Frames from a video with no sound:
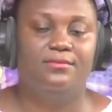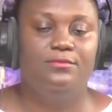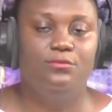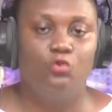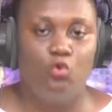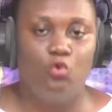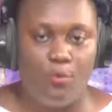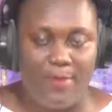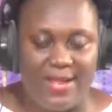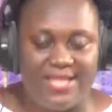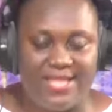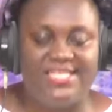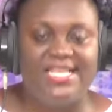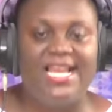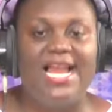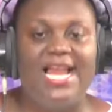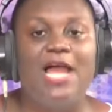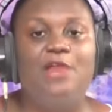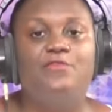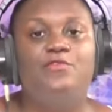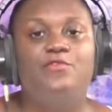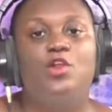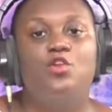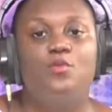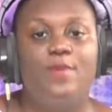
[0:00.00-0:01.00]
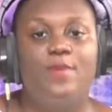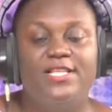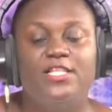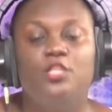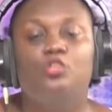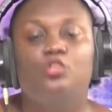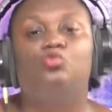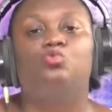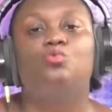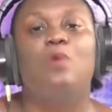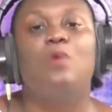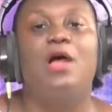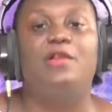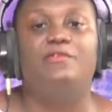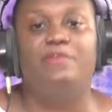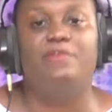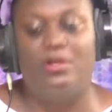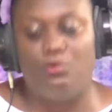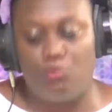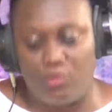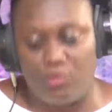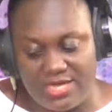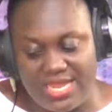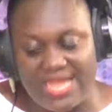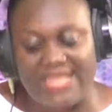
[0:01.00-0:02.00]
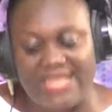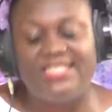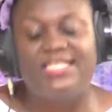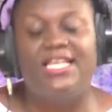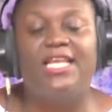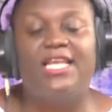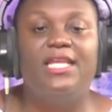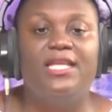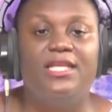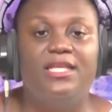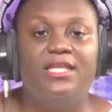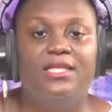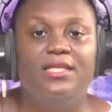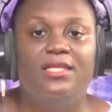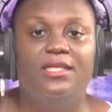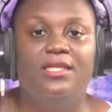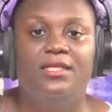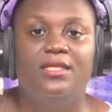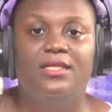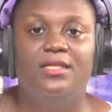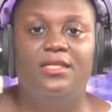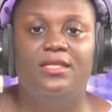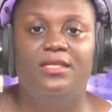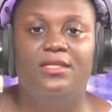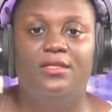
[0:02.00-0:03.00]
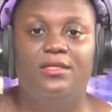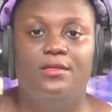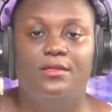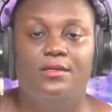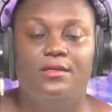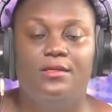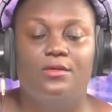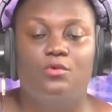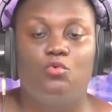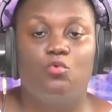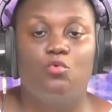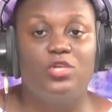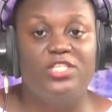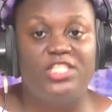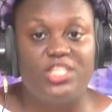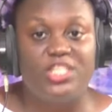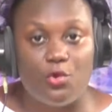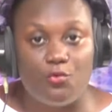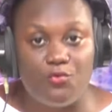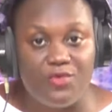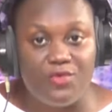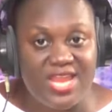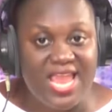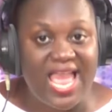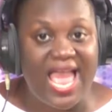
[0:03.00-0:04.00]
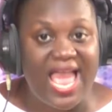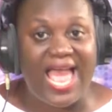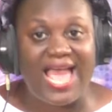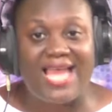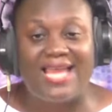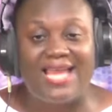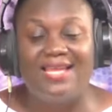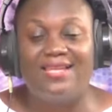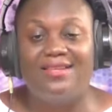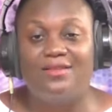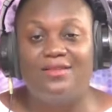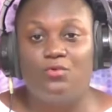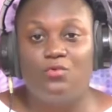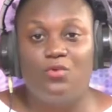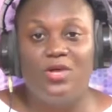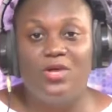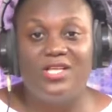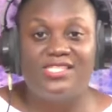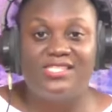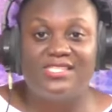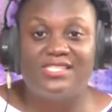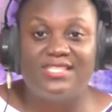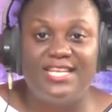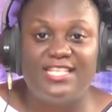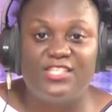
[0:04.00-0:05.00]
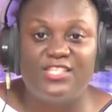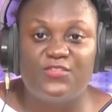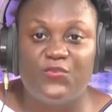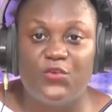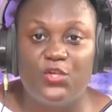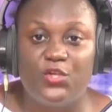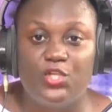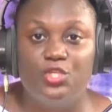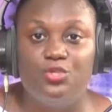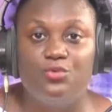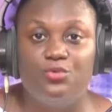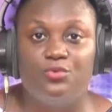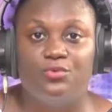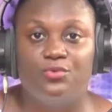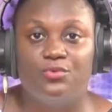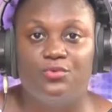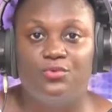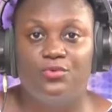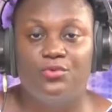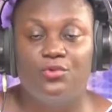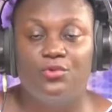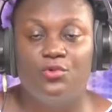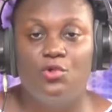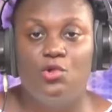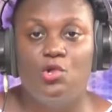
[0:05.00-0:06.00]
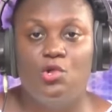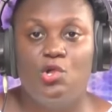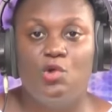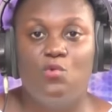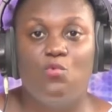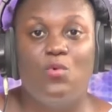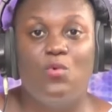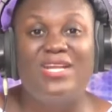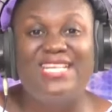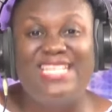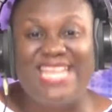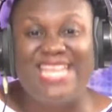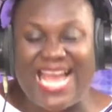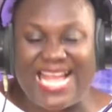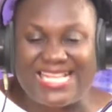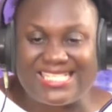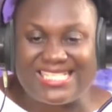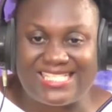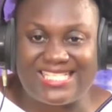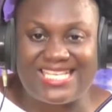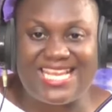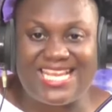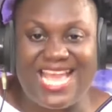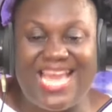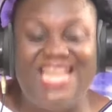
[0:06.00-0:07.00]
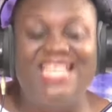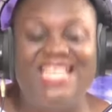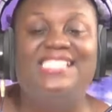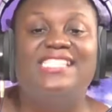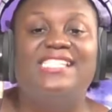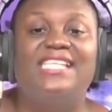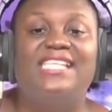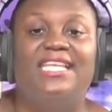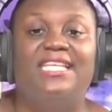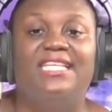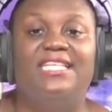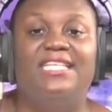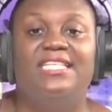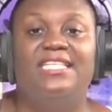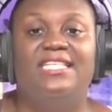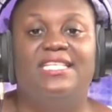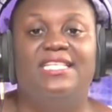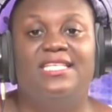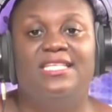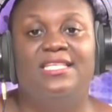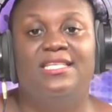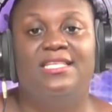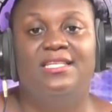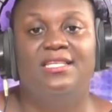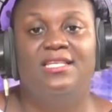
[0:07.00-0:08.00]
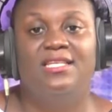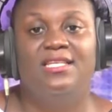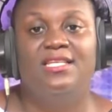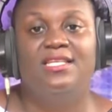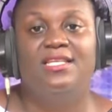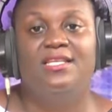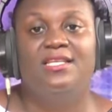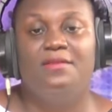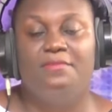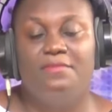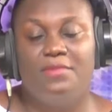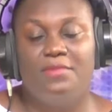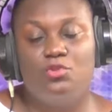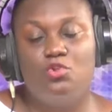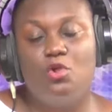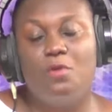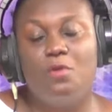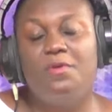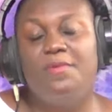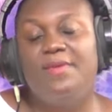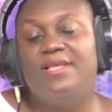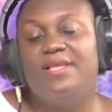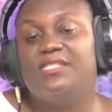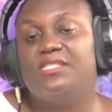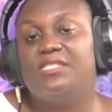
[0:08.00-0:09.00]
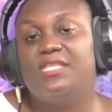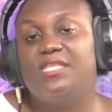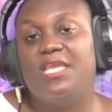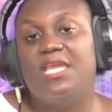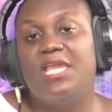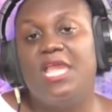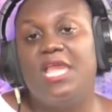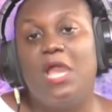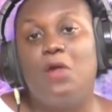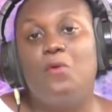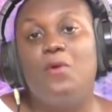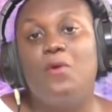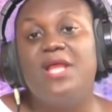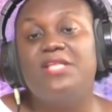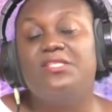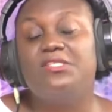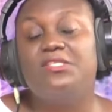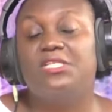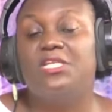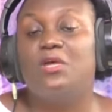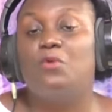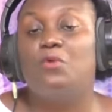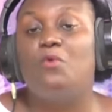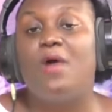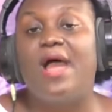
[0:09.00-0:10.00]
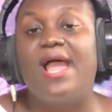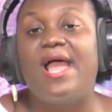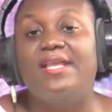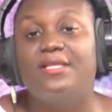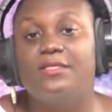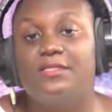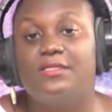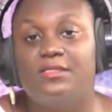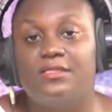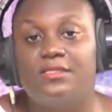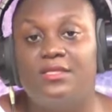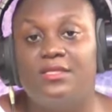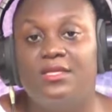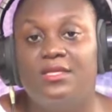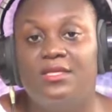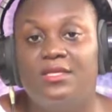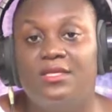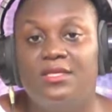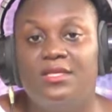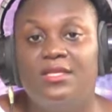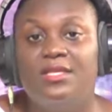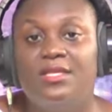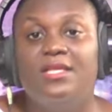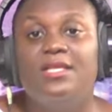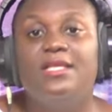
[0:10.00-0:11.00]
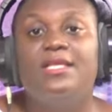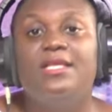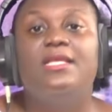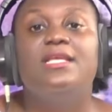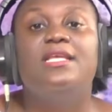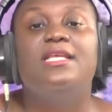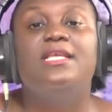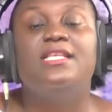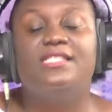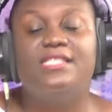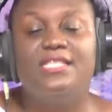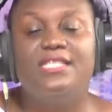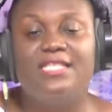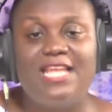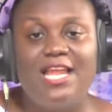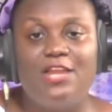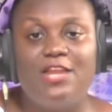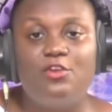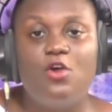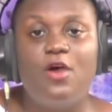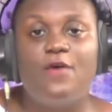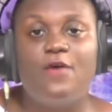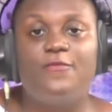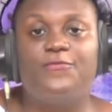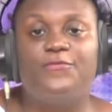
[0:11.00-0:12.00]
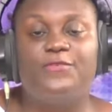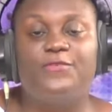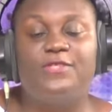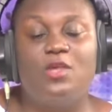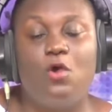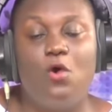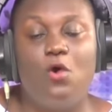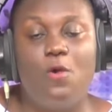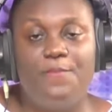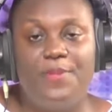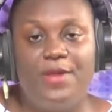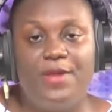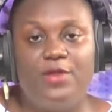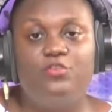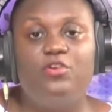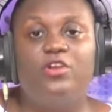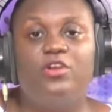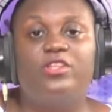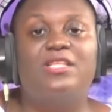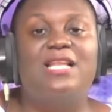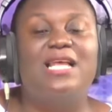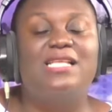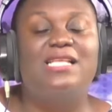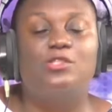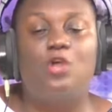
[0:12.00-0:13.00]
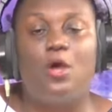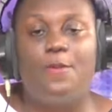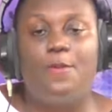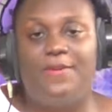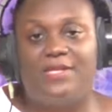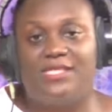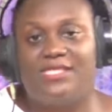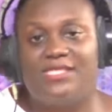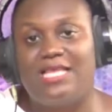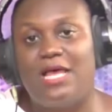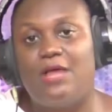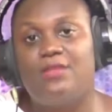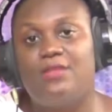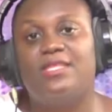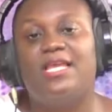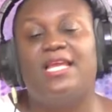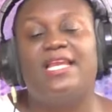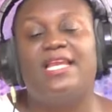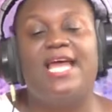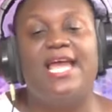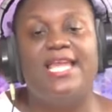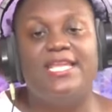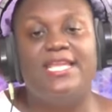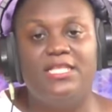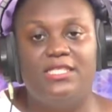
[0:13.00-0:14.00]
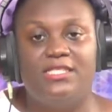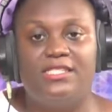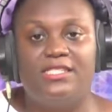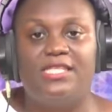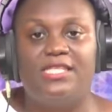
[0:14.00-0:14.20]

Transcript: Over 100, over 200. Oh, dear, Jack. Would you react? What's next for you? What that anything? Me do be see a way to the wise. It's in the north. So one per north, and that's upper south, and that east.